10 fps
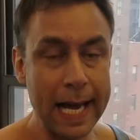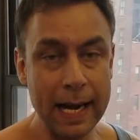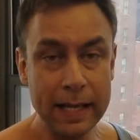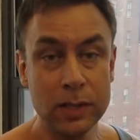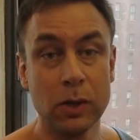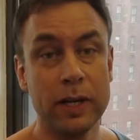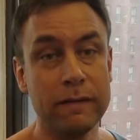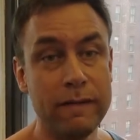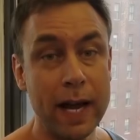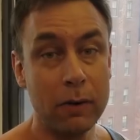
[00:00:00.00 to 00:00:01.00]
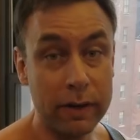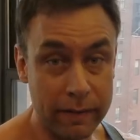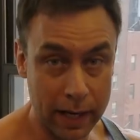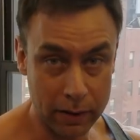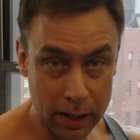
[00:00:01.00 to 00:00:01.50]
unless you're already very,
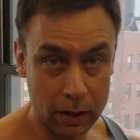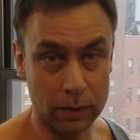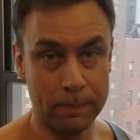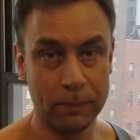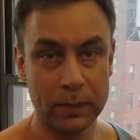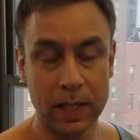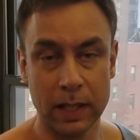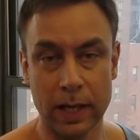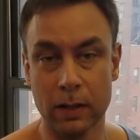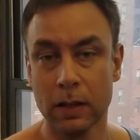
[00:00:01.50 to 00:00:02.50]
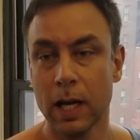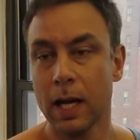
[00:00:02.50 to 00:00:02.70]
very low, you know?